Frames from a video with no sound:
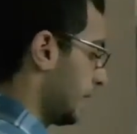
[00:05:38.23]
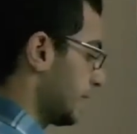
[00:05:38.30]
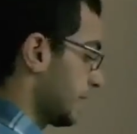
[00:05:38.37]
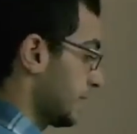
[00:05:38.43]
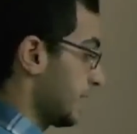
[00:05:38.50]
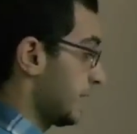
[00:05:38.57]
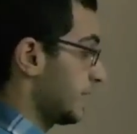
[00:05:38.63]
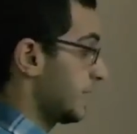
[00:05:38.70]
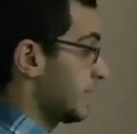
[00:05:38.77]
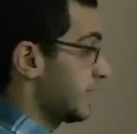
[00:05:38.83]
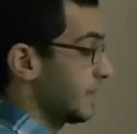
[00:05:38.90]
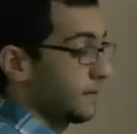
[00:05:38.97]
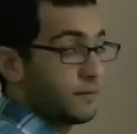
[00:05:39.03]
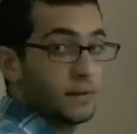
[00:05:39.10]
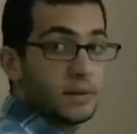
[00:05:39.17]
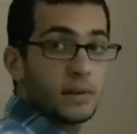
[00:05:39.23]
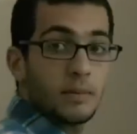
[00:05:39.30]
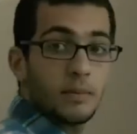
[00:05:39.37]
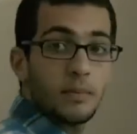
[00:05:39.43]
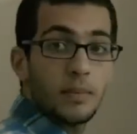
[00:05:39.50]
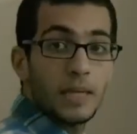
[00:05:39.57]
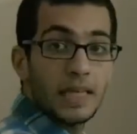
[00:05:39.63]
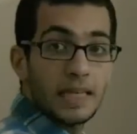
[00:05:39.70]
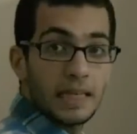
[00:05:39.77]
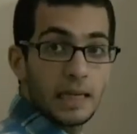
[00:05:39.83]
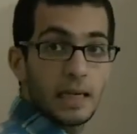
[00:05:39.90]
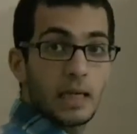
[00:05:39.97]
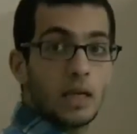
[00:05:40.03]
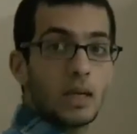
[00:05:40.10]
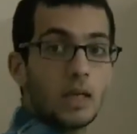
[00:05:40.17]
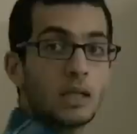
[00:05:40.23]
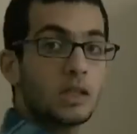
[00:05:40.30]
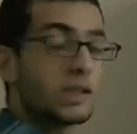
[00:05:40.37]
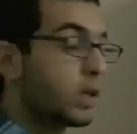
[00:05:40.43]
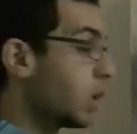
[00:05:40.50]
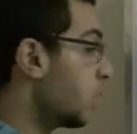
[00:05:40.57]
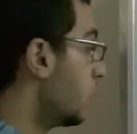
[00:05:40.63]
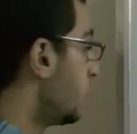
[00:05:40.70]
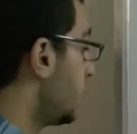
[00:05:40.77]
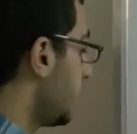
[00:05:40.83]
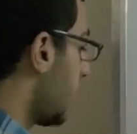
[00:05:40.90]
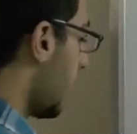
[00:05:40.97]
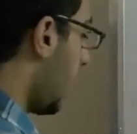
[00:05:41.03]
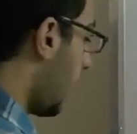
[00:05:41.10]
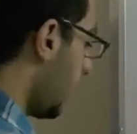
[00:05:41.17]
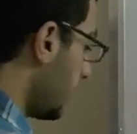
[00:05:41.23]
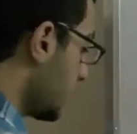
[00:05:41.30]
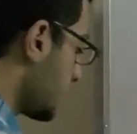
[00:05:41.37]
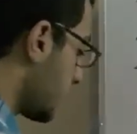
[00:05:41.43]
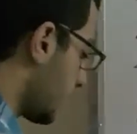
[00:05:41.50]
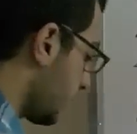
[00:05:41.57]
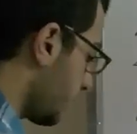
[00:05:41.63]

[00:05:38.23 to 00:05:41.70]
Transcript: less than the 7P. So the highest